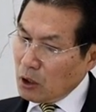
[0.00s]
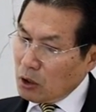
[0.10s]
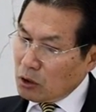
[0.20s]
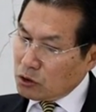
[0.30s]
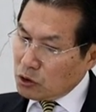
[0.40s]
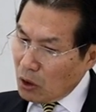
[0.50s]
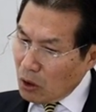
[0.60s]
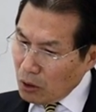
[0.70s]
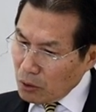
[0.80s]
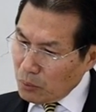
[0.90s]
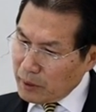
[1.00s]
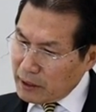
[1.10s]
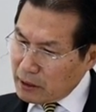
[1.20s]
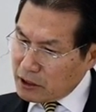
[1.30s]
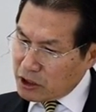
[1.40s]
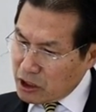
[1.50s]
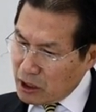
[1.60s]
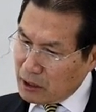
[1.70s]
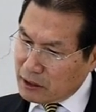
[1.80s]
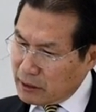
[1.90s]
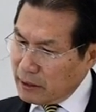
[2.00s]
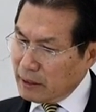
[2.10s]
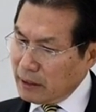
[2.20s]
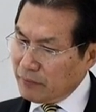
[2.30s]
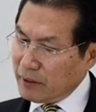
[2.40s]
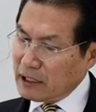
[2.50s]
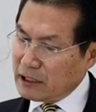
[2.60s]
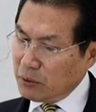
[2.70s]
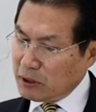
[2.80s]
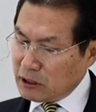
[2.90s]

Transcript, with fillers: John we church he beresi we church